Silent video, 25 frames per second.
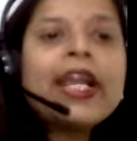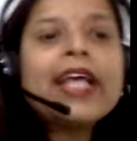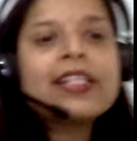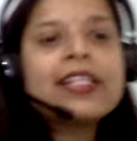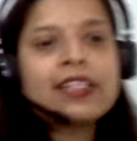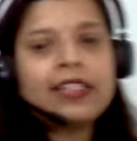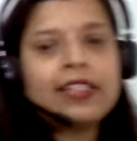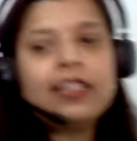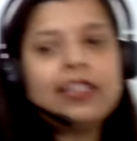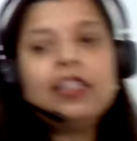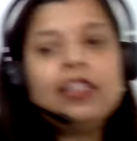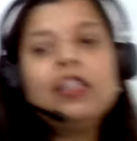
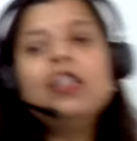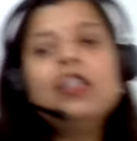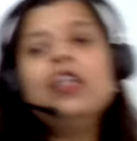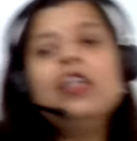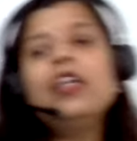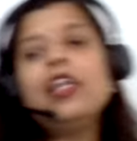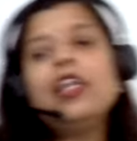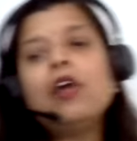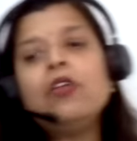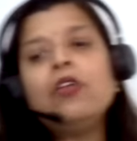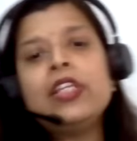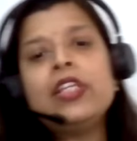acid,
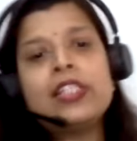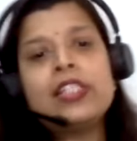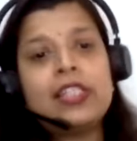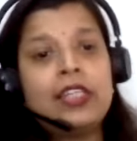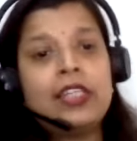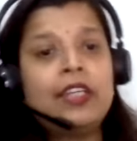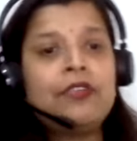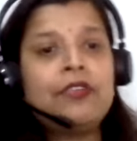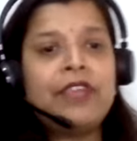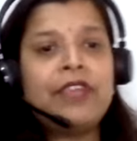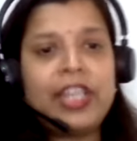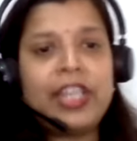now listen
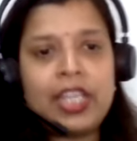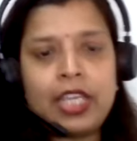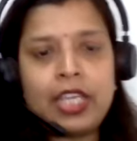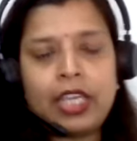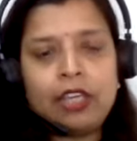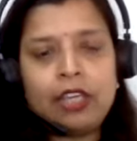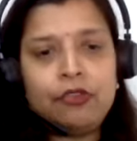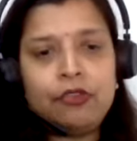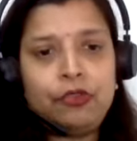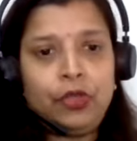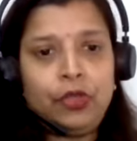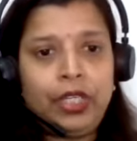it very
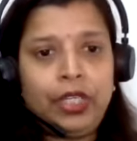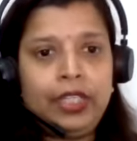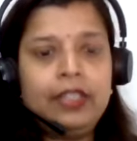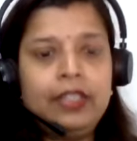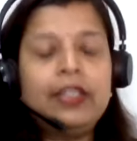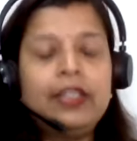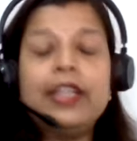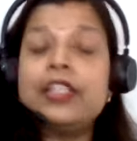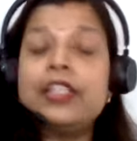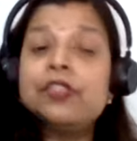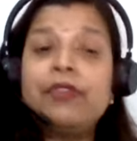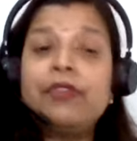carefully,
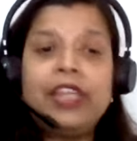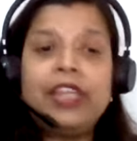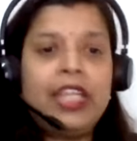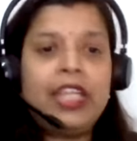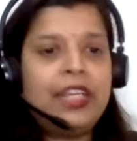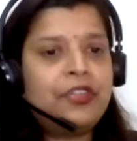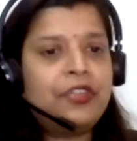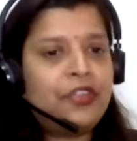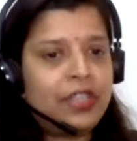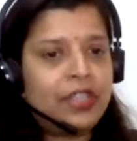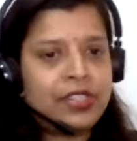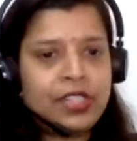it's very
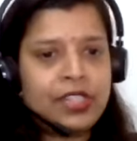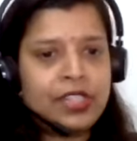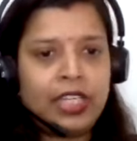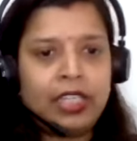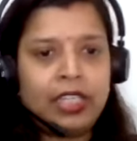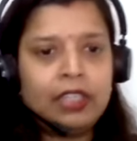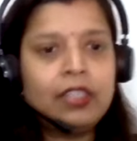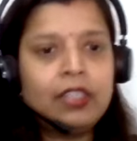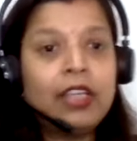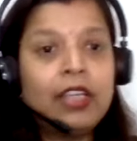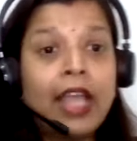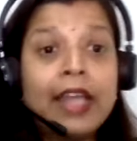interesting
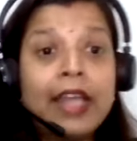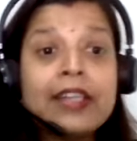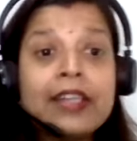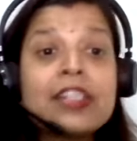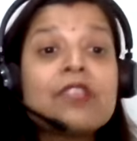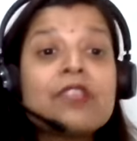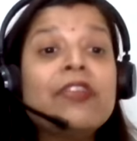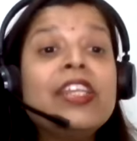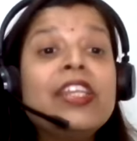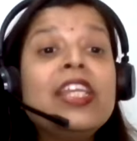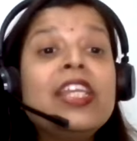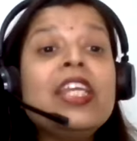and
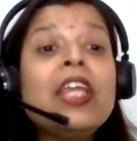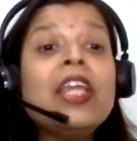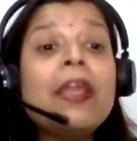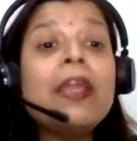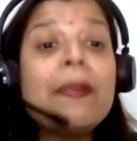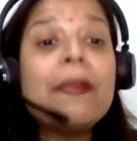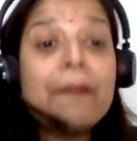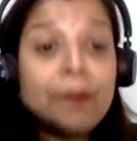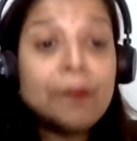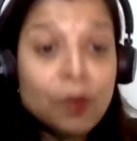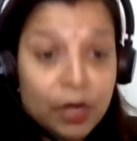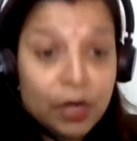it's very
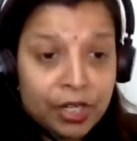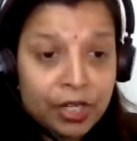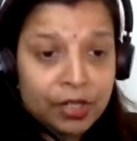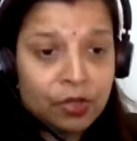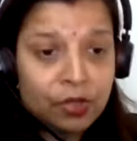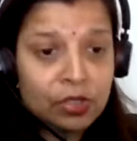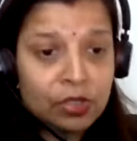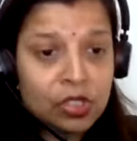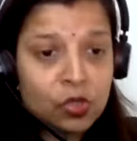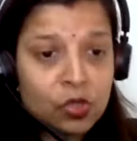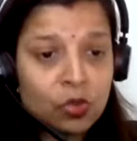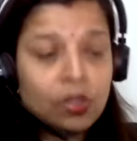important
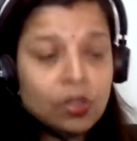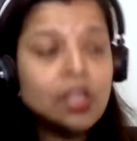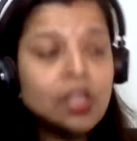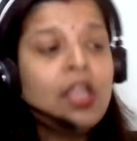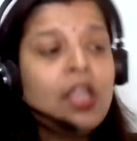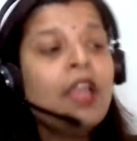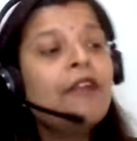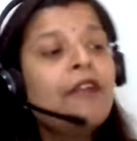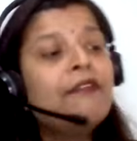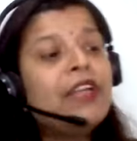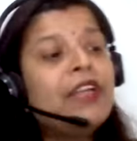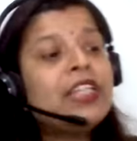also.
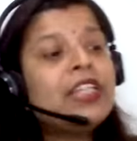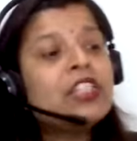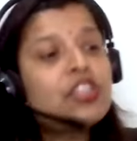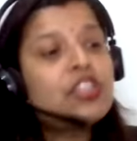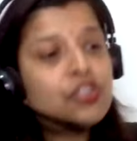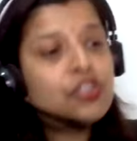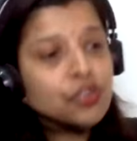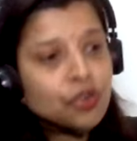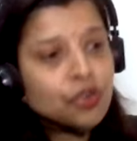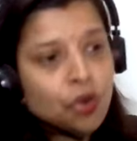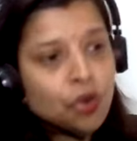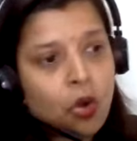When a
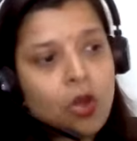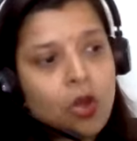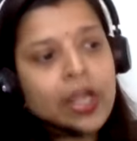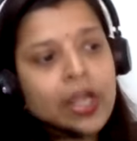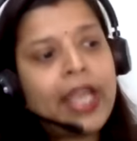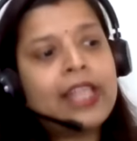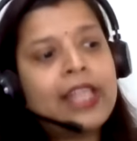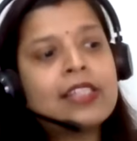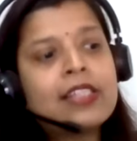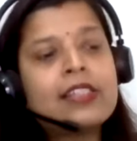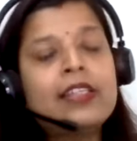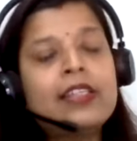strong
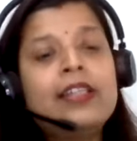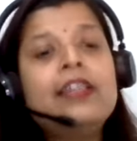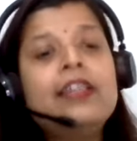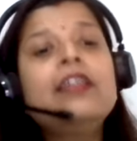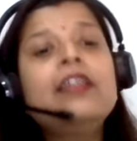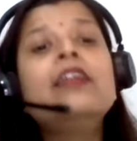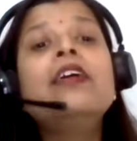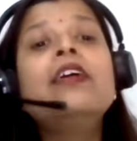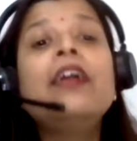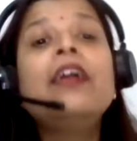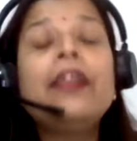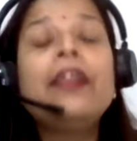
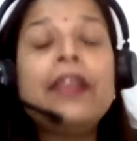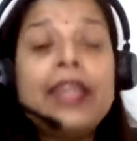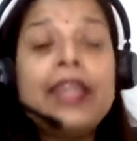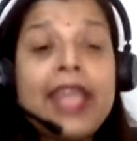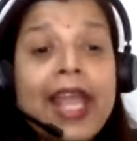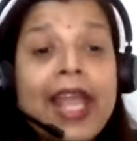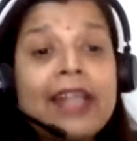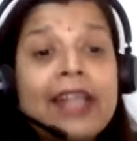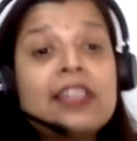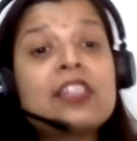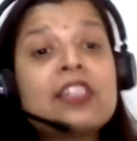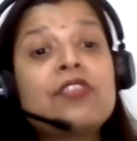acid
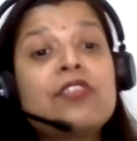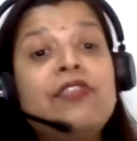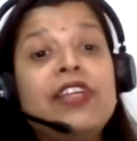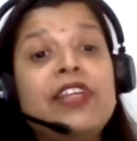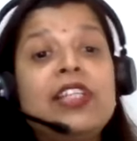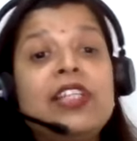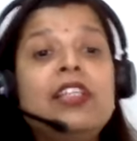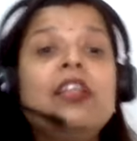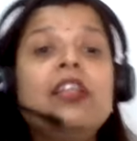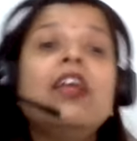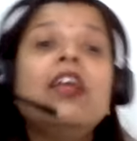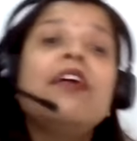reacts
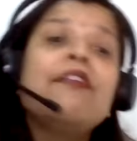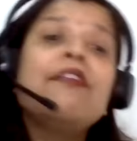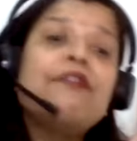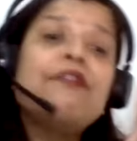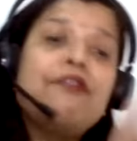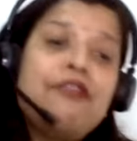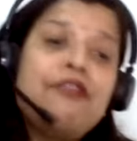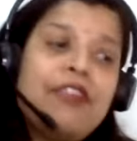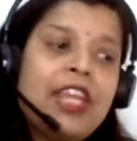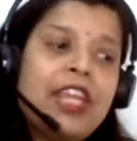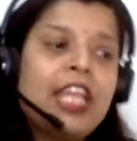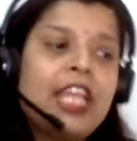with
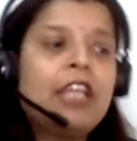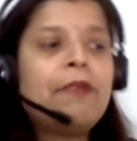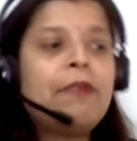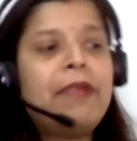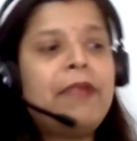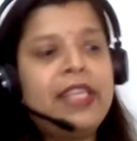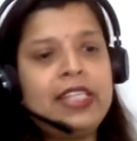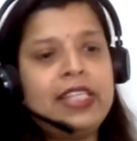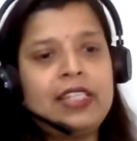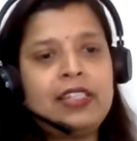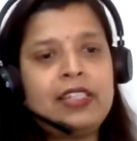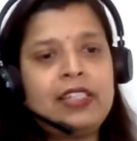weak
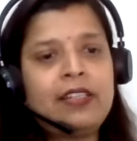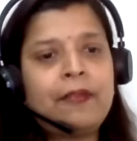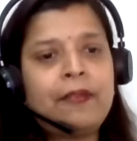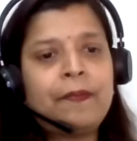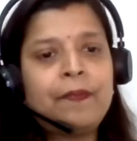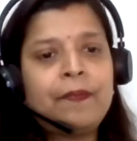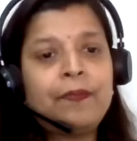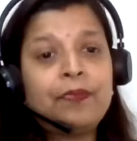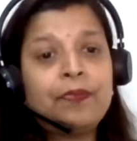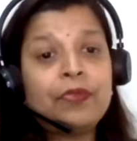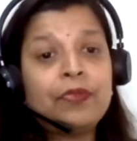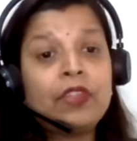base,
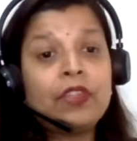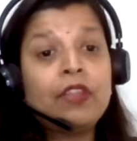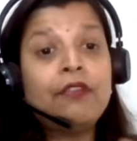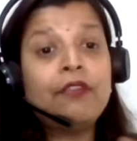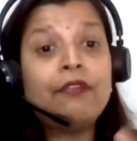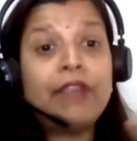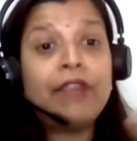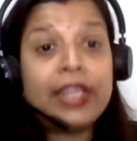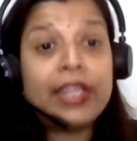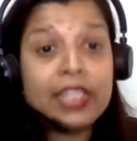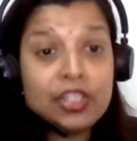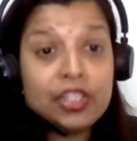
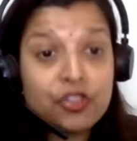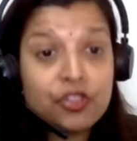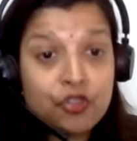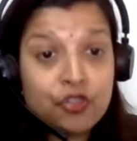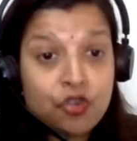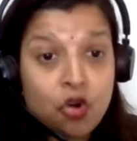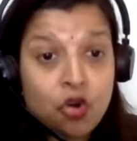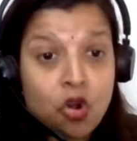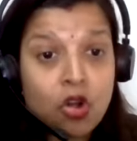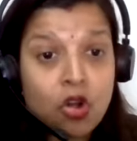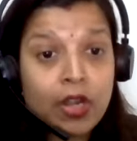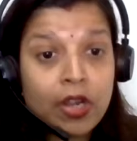when a
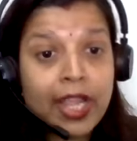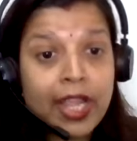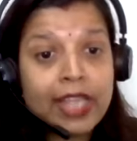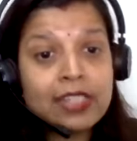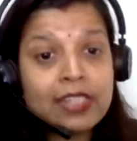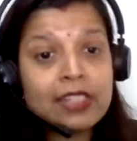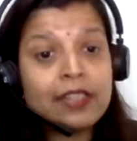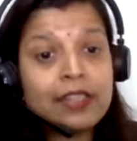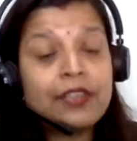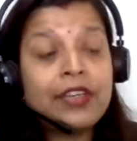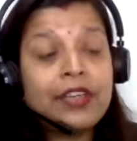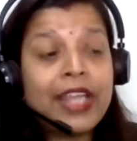strong
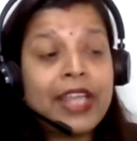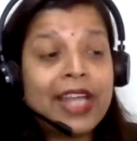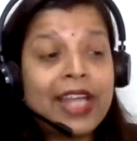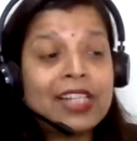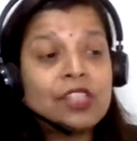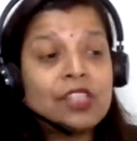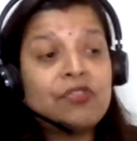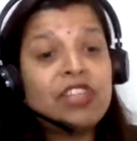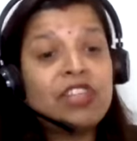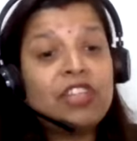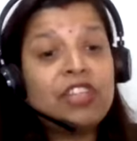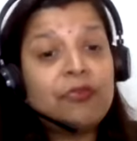acid
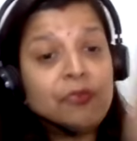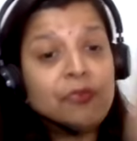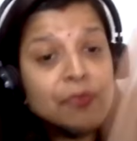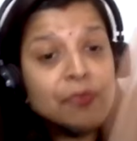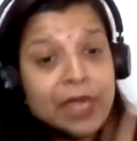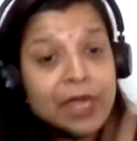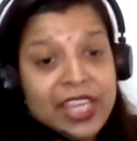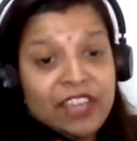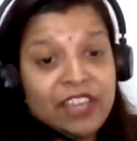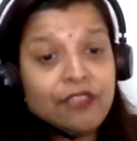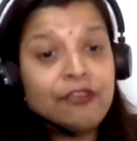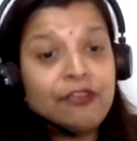reacts with
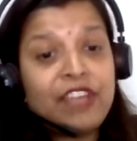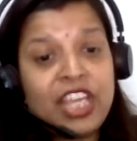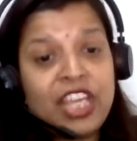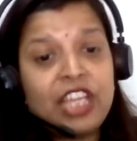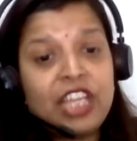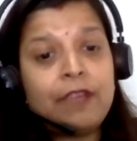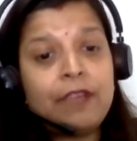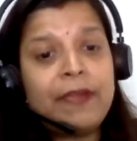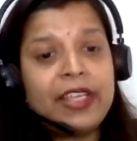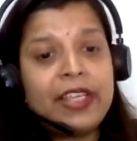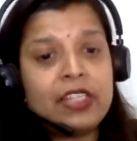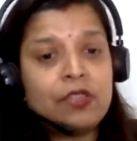
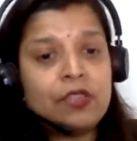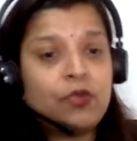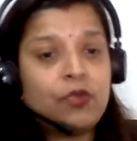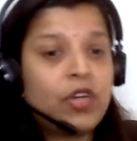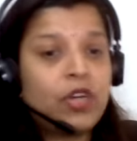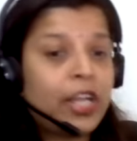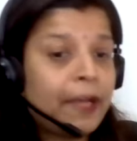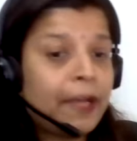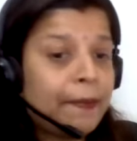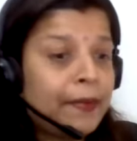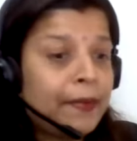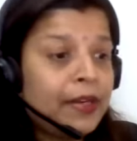weak base,
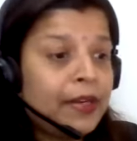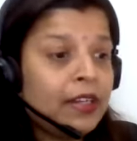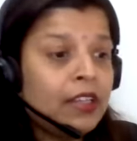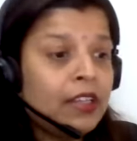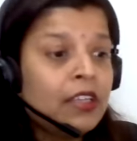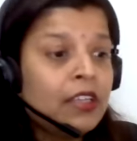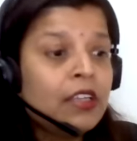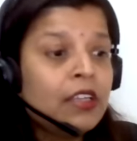what happened?